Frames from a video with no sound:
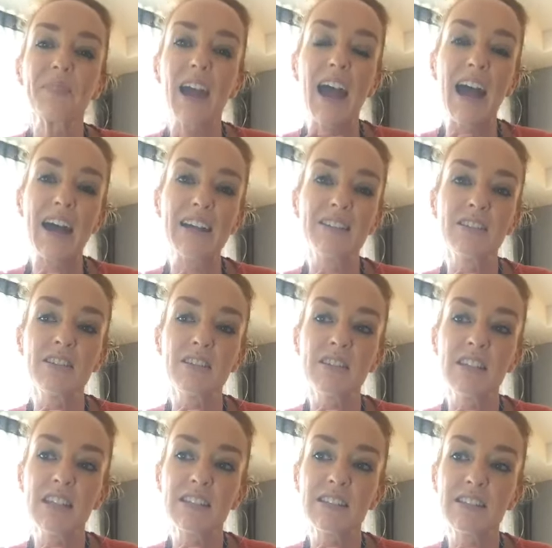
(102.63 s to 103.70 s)
And
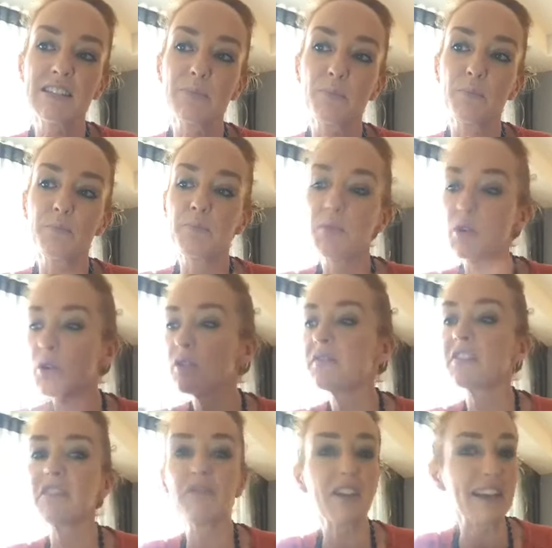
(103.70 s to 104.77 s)
this is
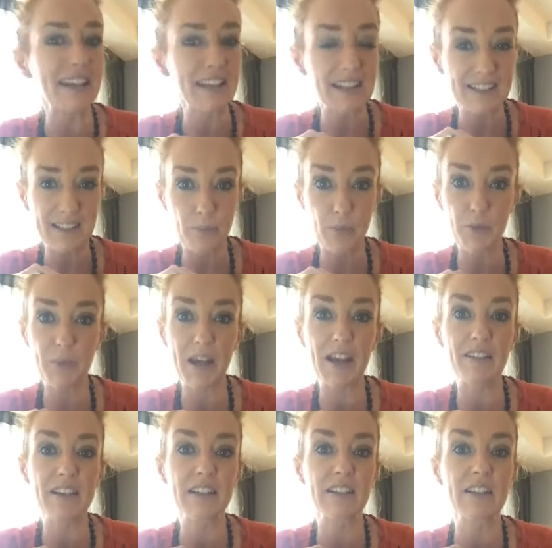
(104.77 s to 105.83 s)
beautifully fitting in as I'm
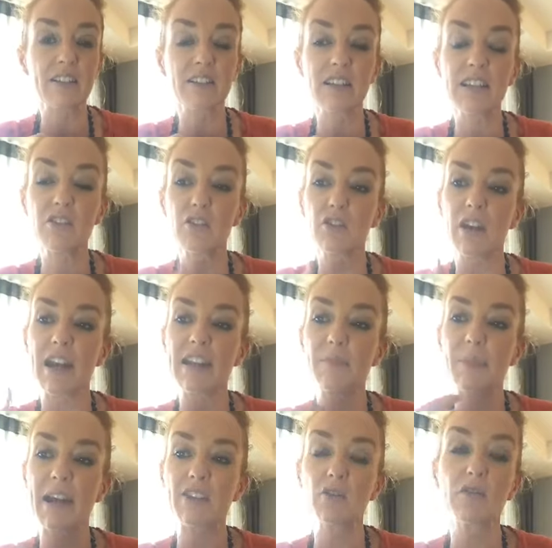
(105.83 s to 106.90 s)
preparing the teacher training
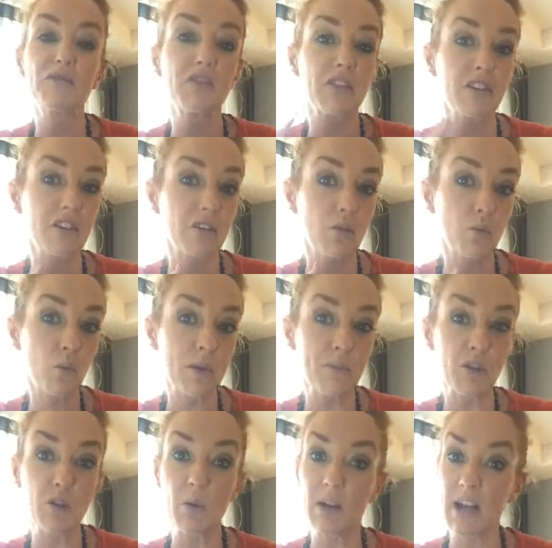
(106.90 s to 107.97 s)
manual for the
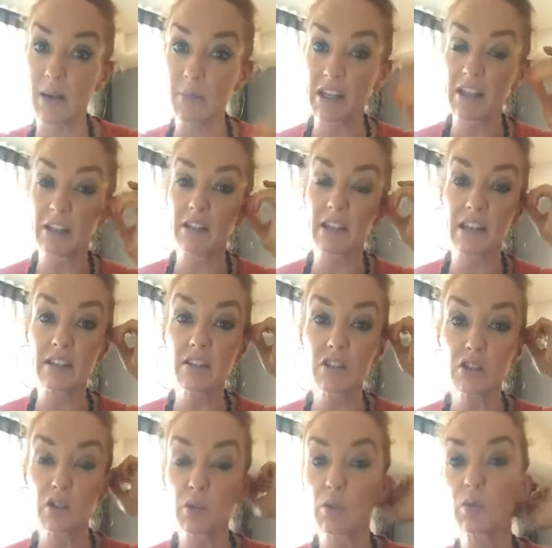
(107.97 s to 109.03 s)
women who are coming
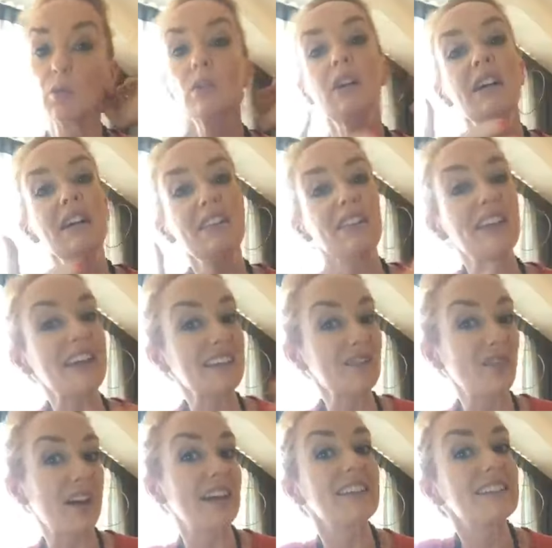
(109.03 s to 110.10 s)
into the next
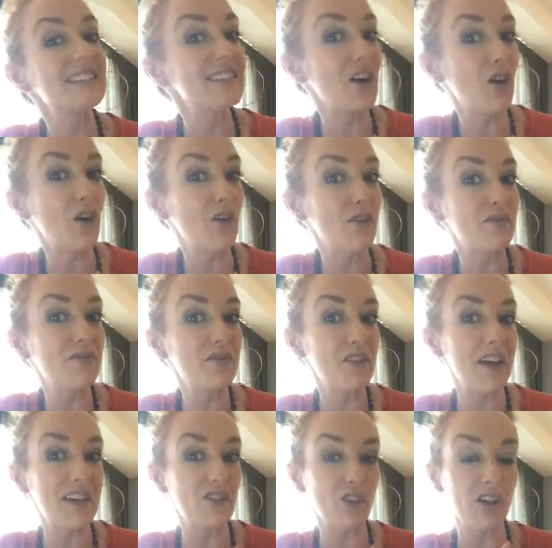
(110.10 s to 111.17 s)
phase of
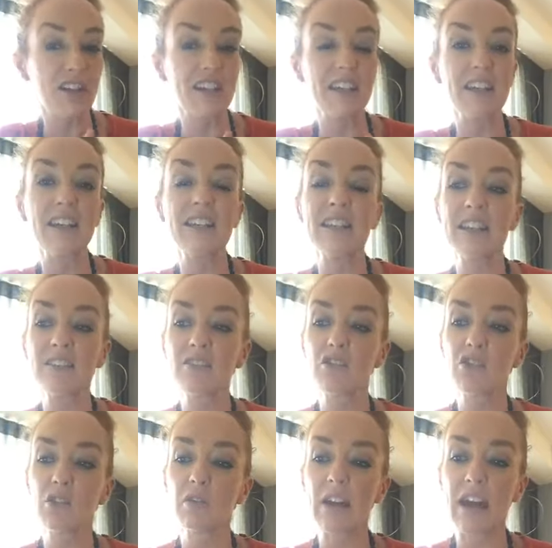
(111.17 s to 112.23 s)
their journey in the
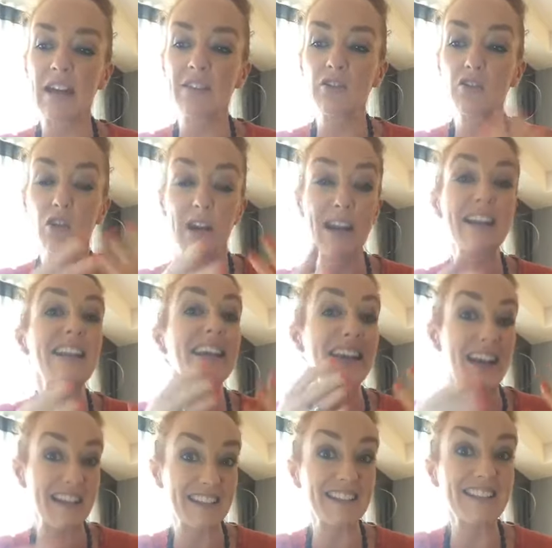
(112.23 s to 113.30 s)
Institute and training
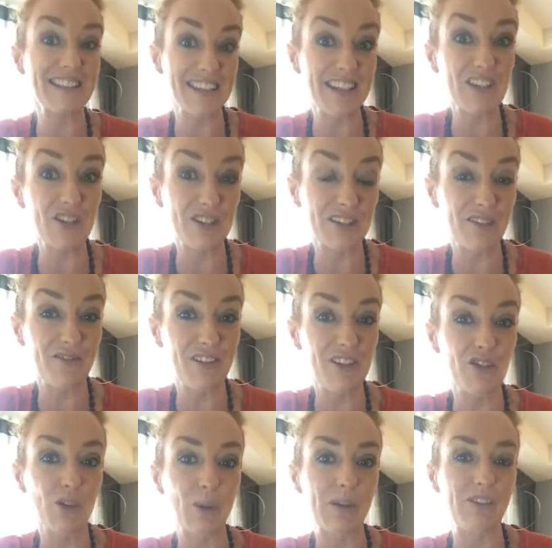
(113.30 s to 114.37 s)
as teachers of
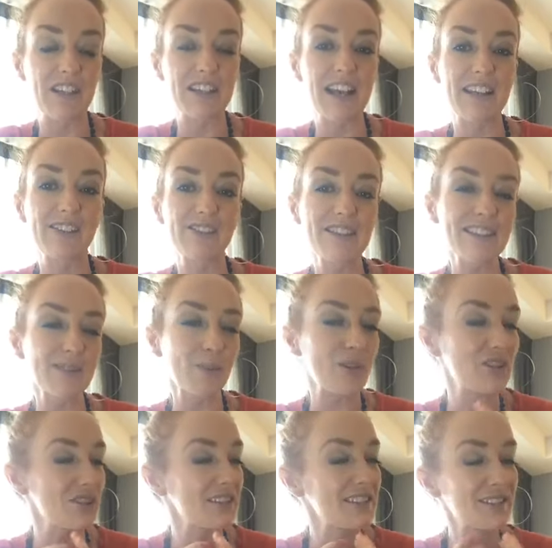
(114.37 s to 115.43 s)
intuitive intelligence,
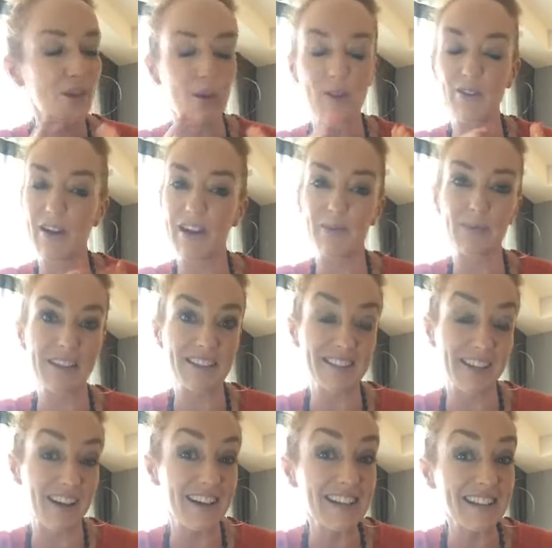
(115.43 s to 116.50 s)
which is so incredibly
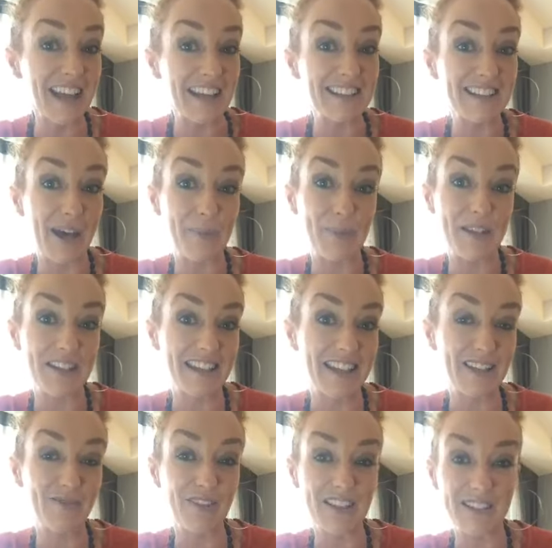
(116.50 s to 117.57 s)
exciting. That is happening at the
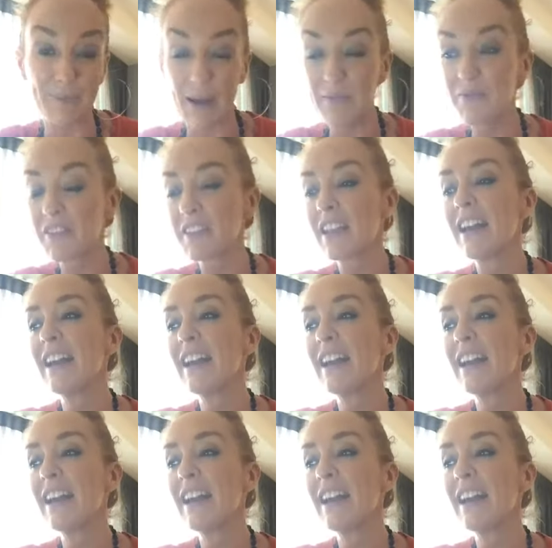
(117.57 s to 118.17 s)
end of this month.